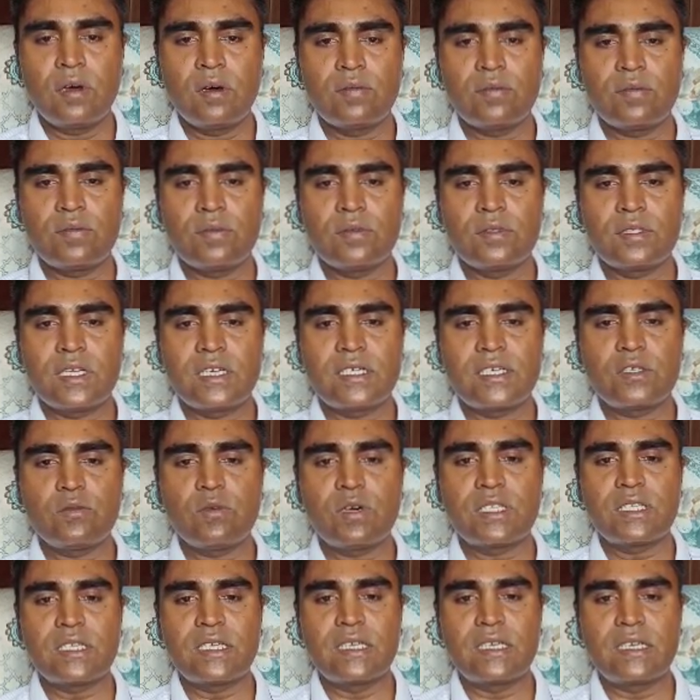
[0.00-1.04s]
of 30
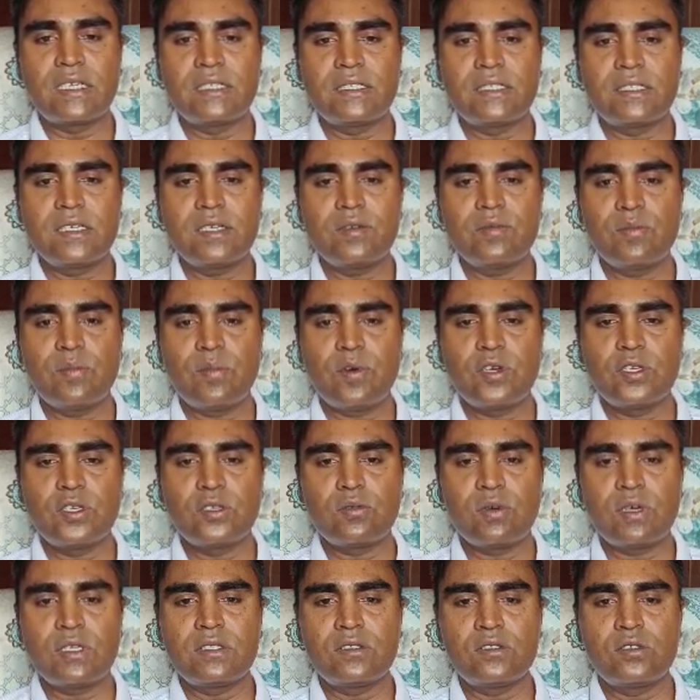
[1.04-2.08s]
watt energy,
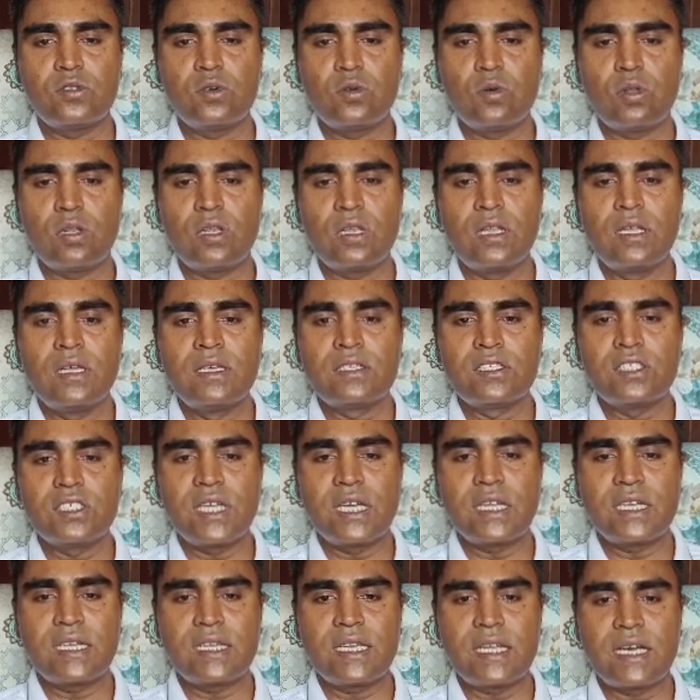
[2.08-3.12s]
0.1 joule,
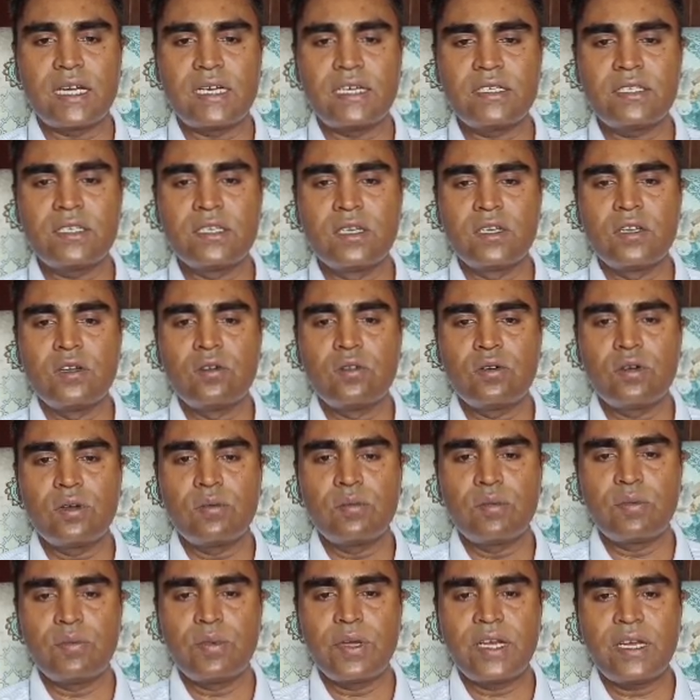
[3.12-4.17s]
300 hertz.
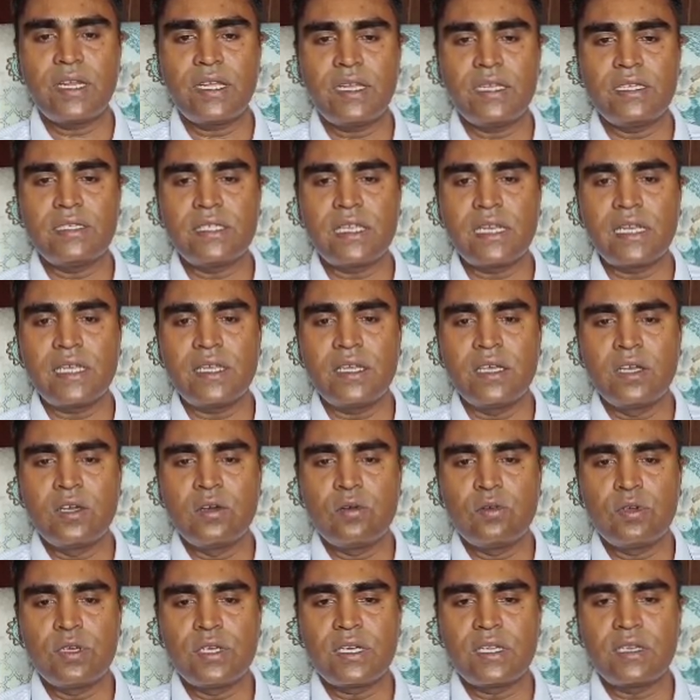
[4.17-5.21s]
Very easily
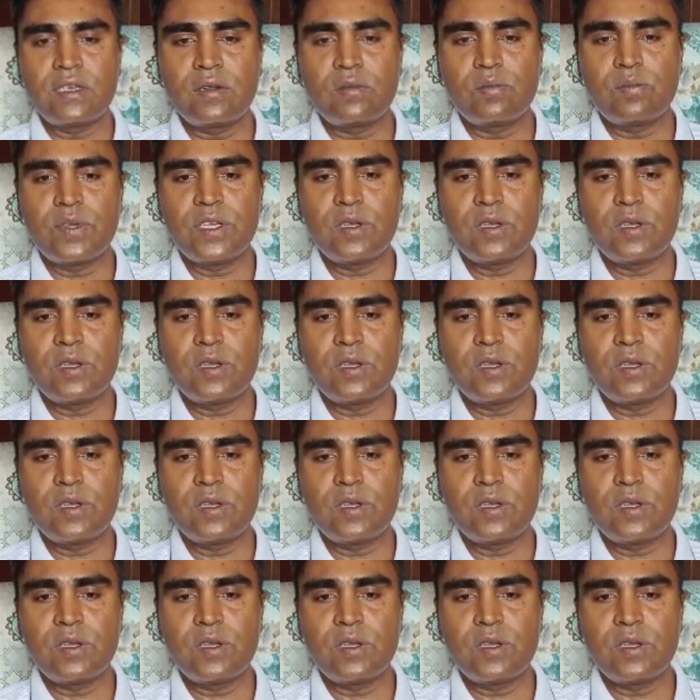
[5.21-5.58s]
we can